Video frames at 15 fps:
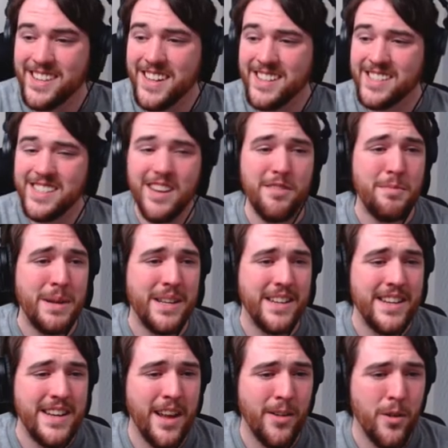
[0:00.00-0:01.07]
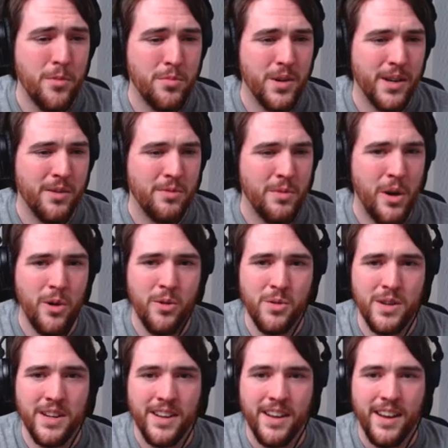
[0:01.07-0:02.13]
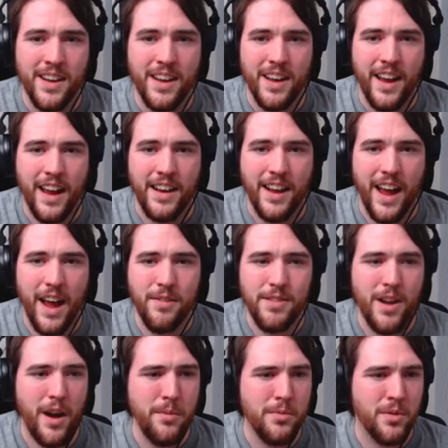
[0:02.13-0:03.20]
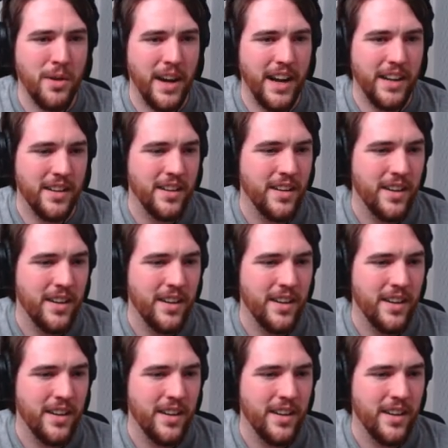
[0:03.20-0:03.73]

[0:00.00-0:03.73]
the achievement Yellow Brick Road, and I have an upgrade